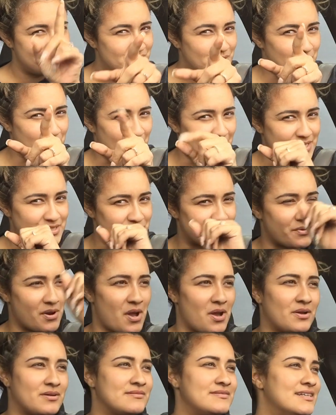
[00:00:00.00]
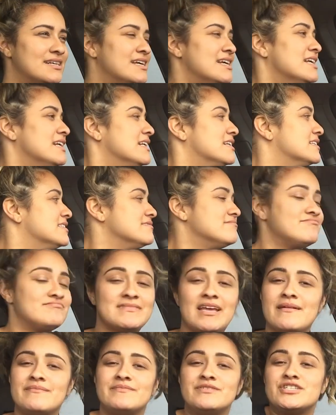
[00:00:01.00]
You guys are wrong.
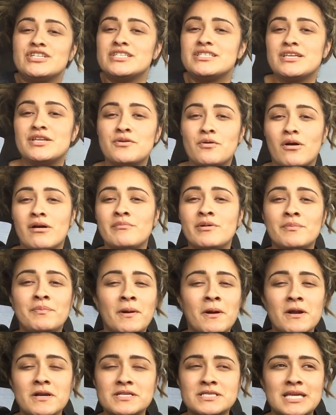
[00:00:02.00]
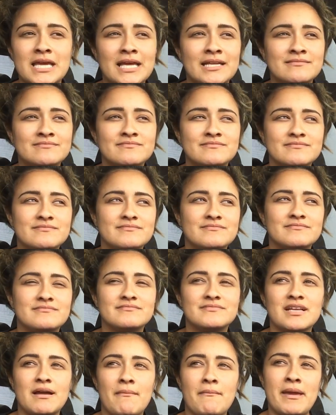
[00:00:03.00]
I'm just a normal person.
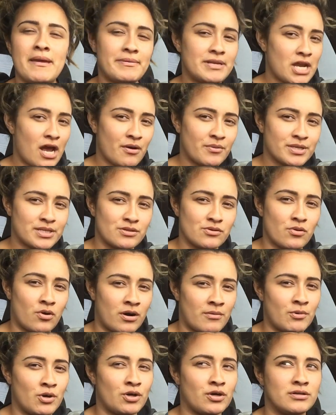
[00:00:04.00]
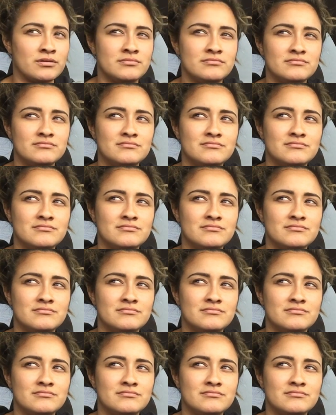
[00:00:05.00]
Maybe not with normal